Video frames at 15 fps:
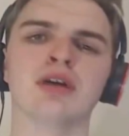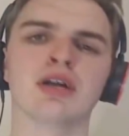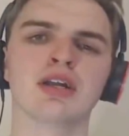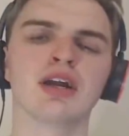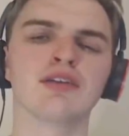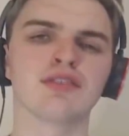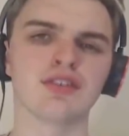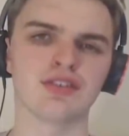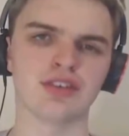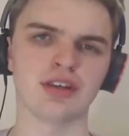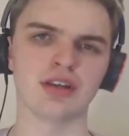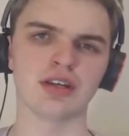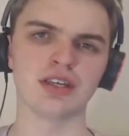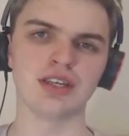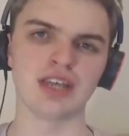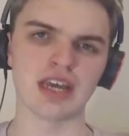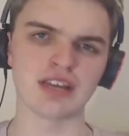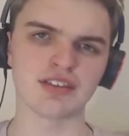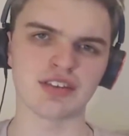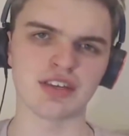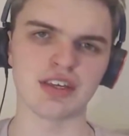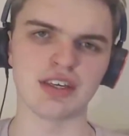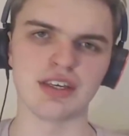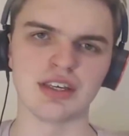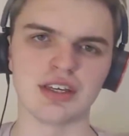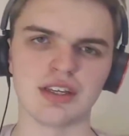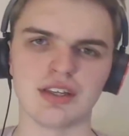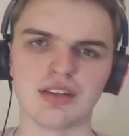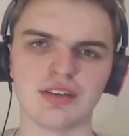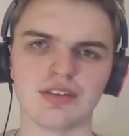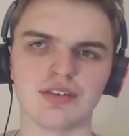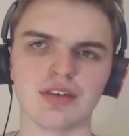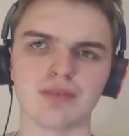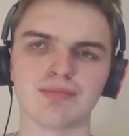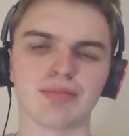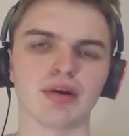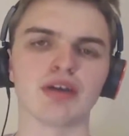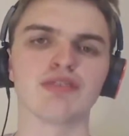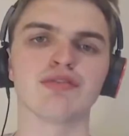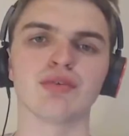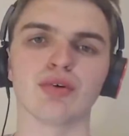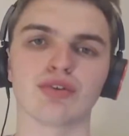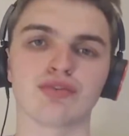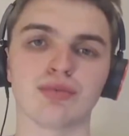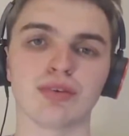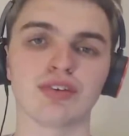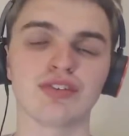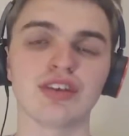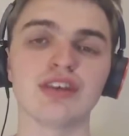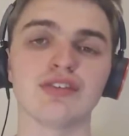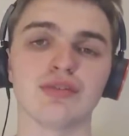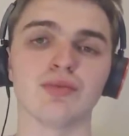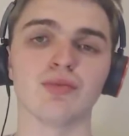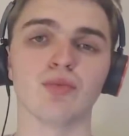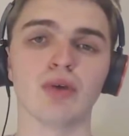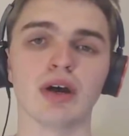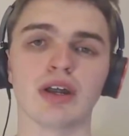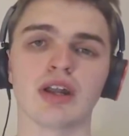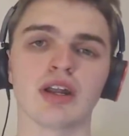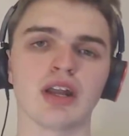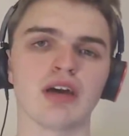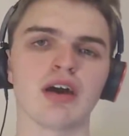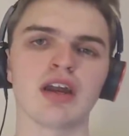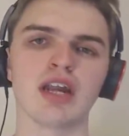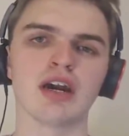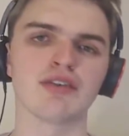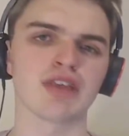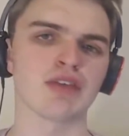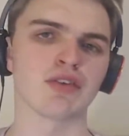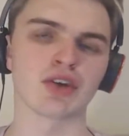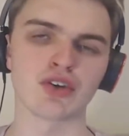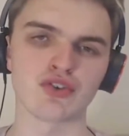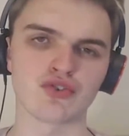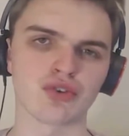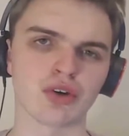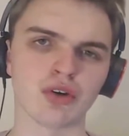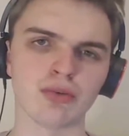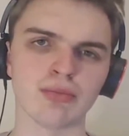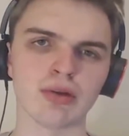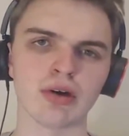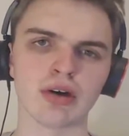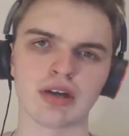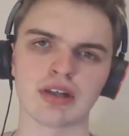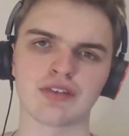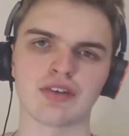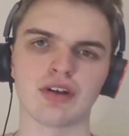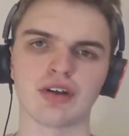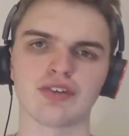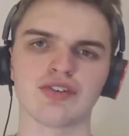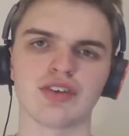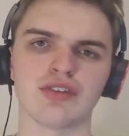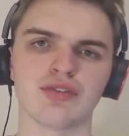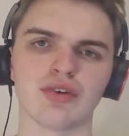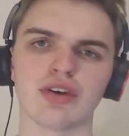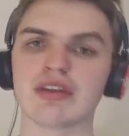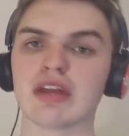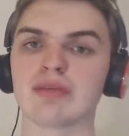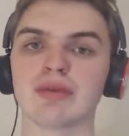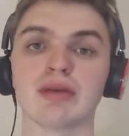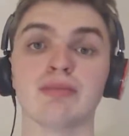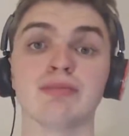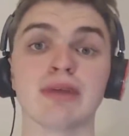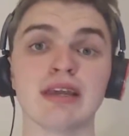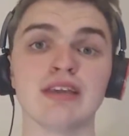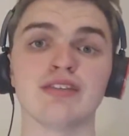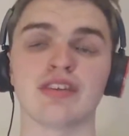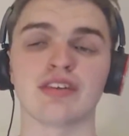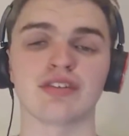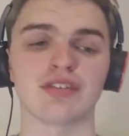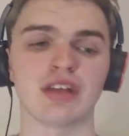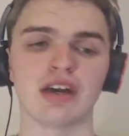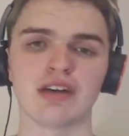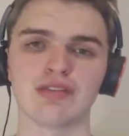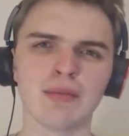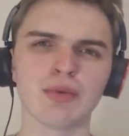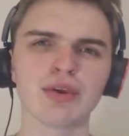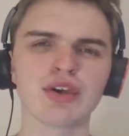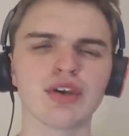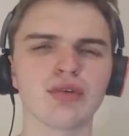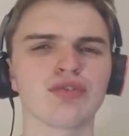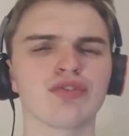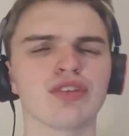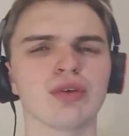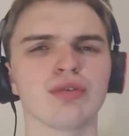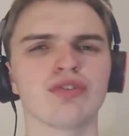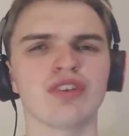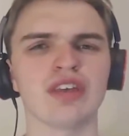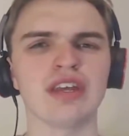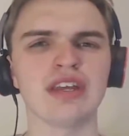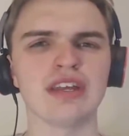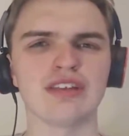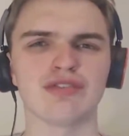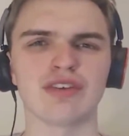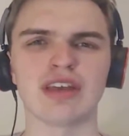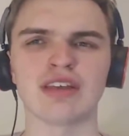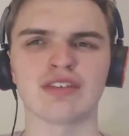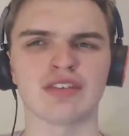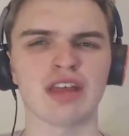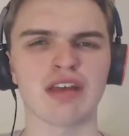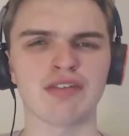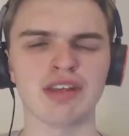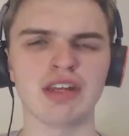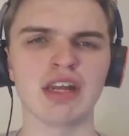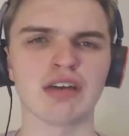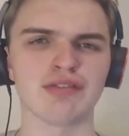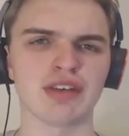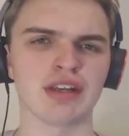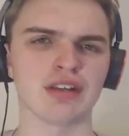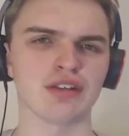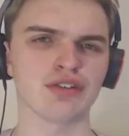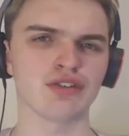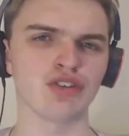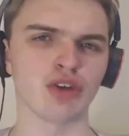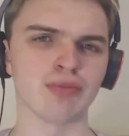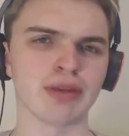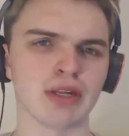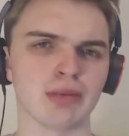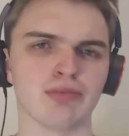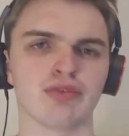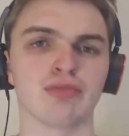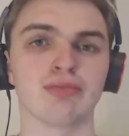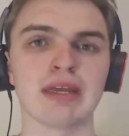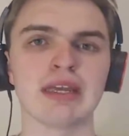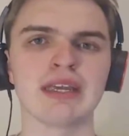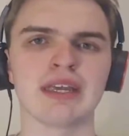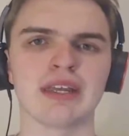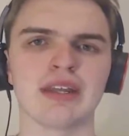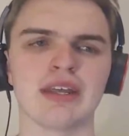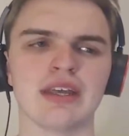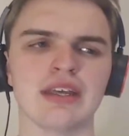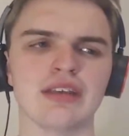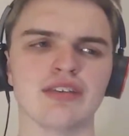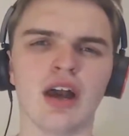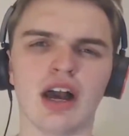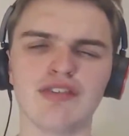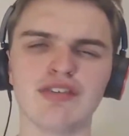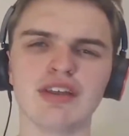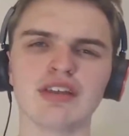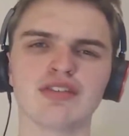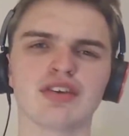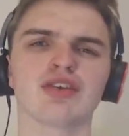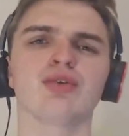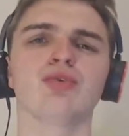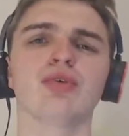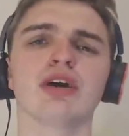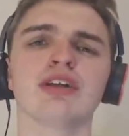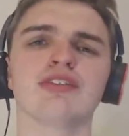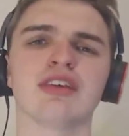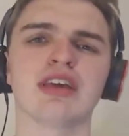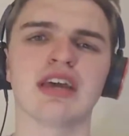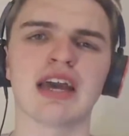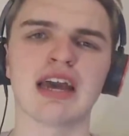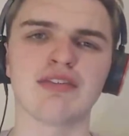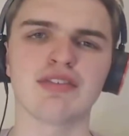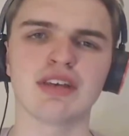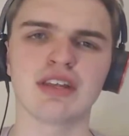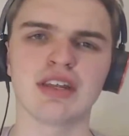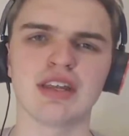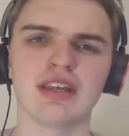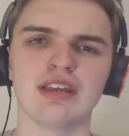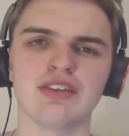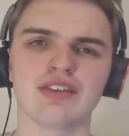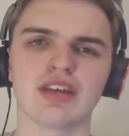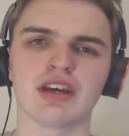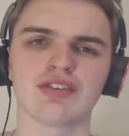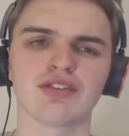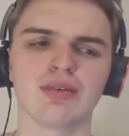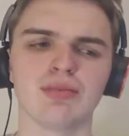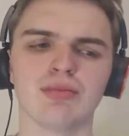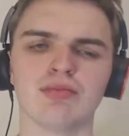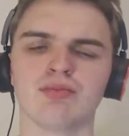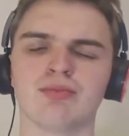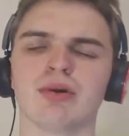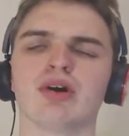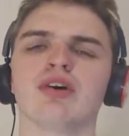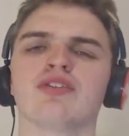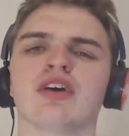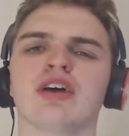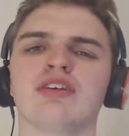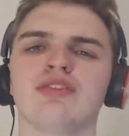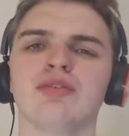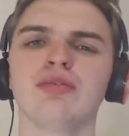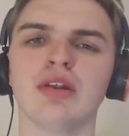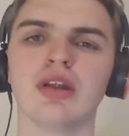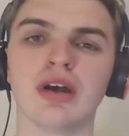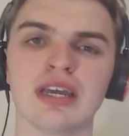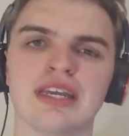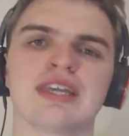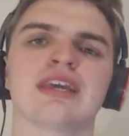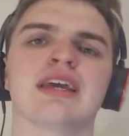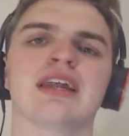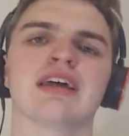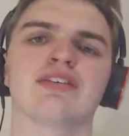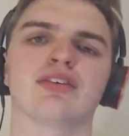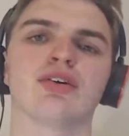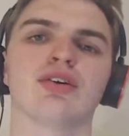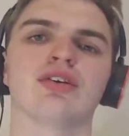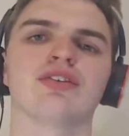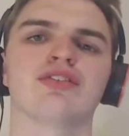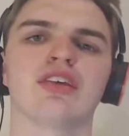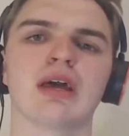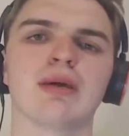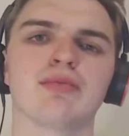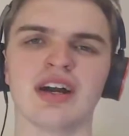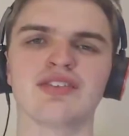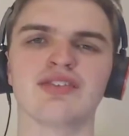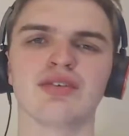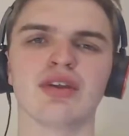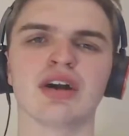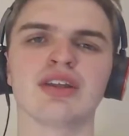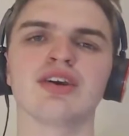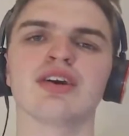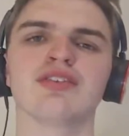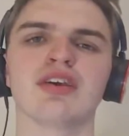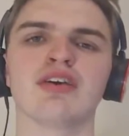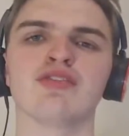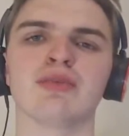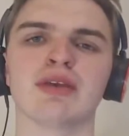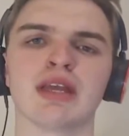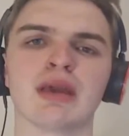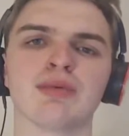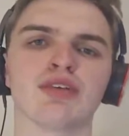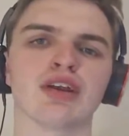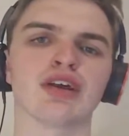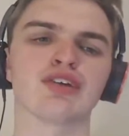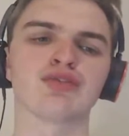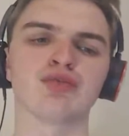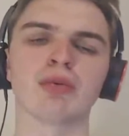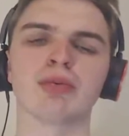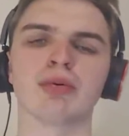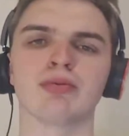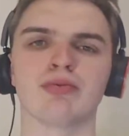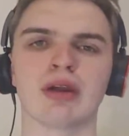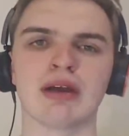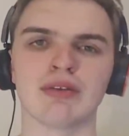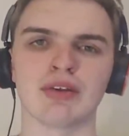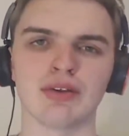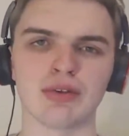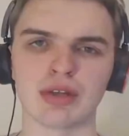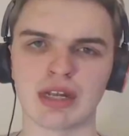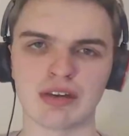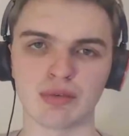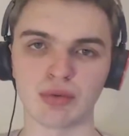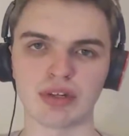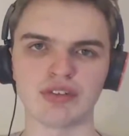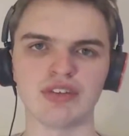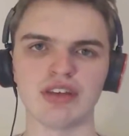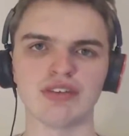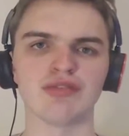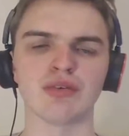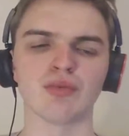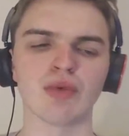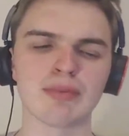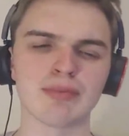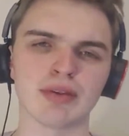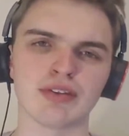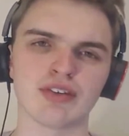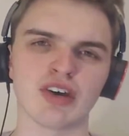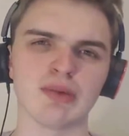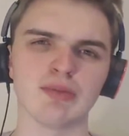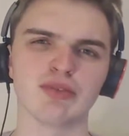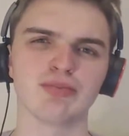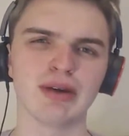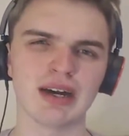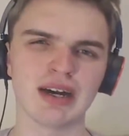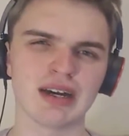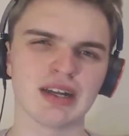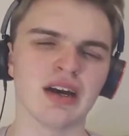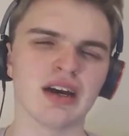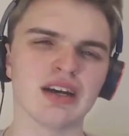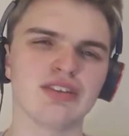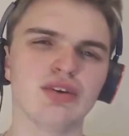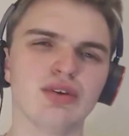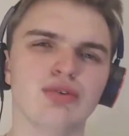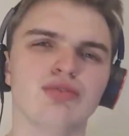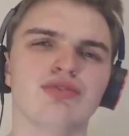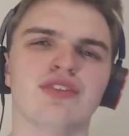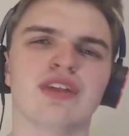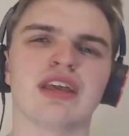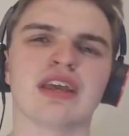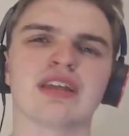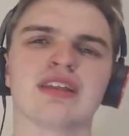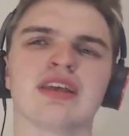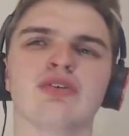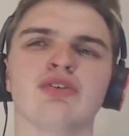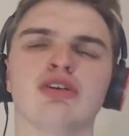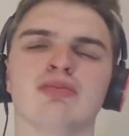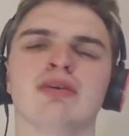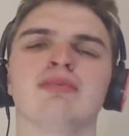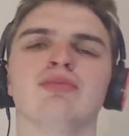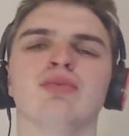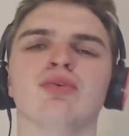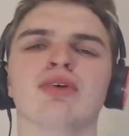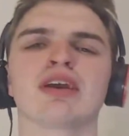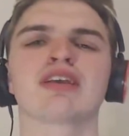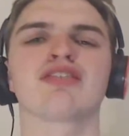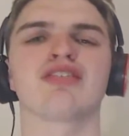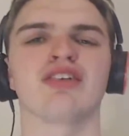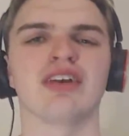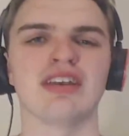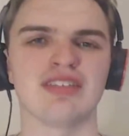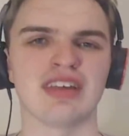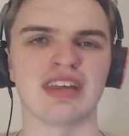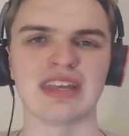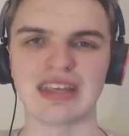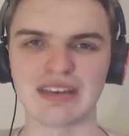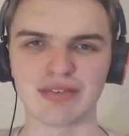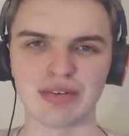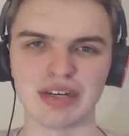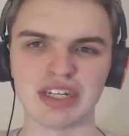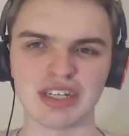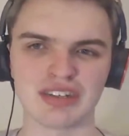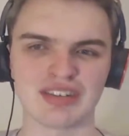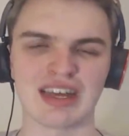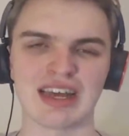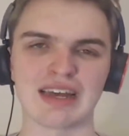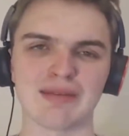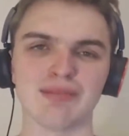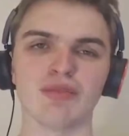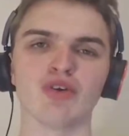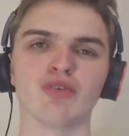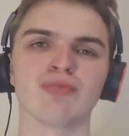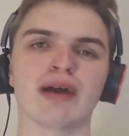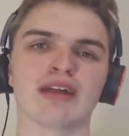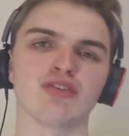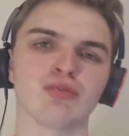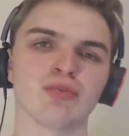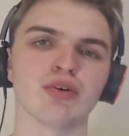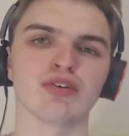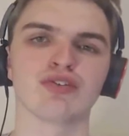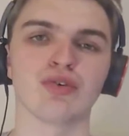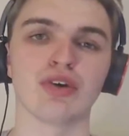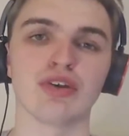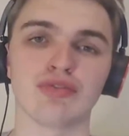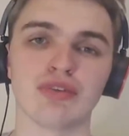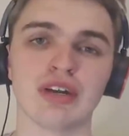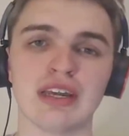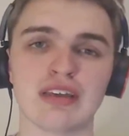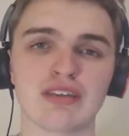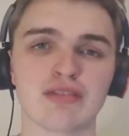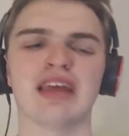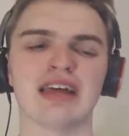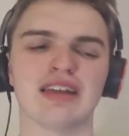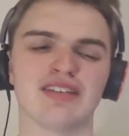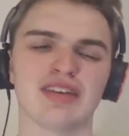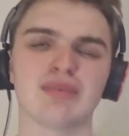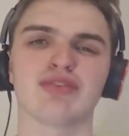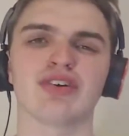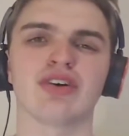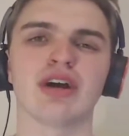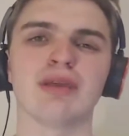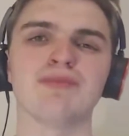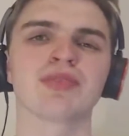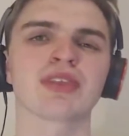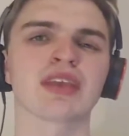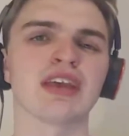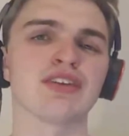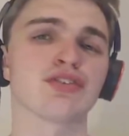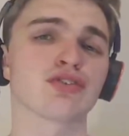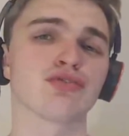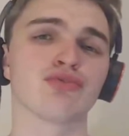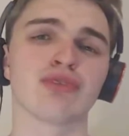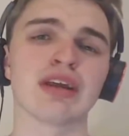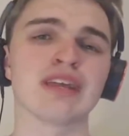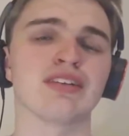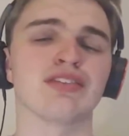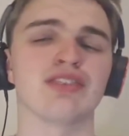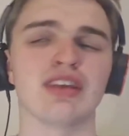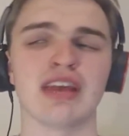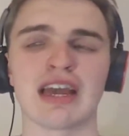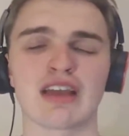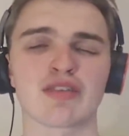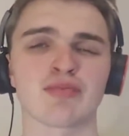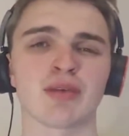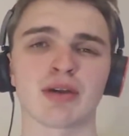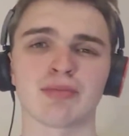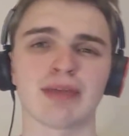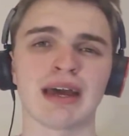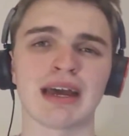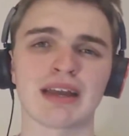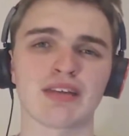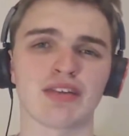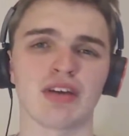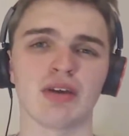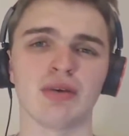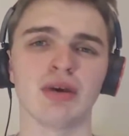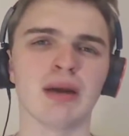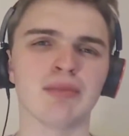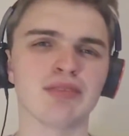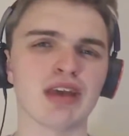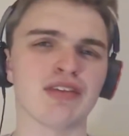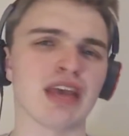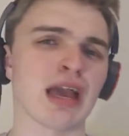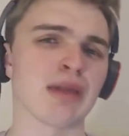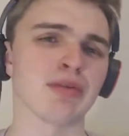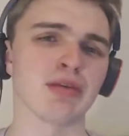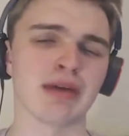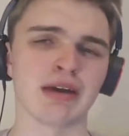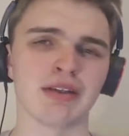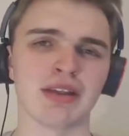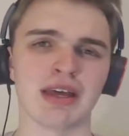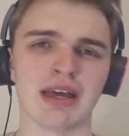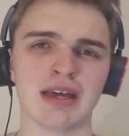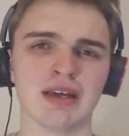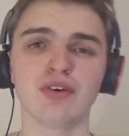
I'd love to see like Yeti and Bite Force from the season 1. I'd love to have a control bot as an RC toy. I think that'd be amazing stuff. But we could all still see these things. There's definitely nothing that's stopping them from making these. I think it's a cool idea having these custom bots. I do like it as a concept. I do like the idea of being able to like swap them around and you can have all these different weapon types. But I do think that it would be more exciting if we just had more BattleBots toys released. At the same time, it's just great to see Hexbug back. So I'm definitely happy about that.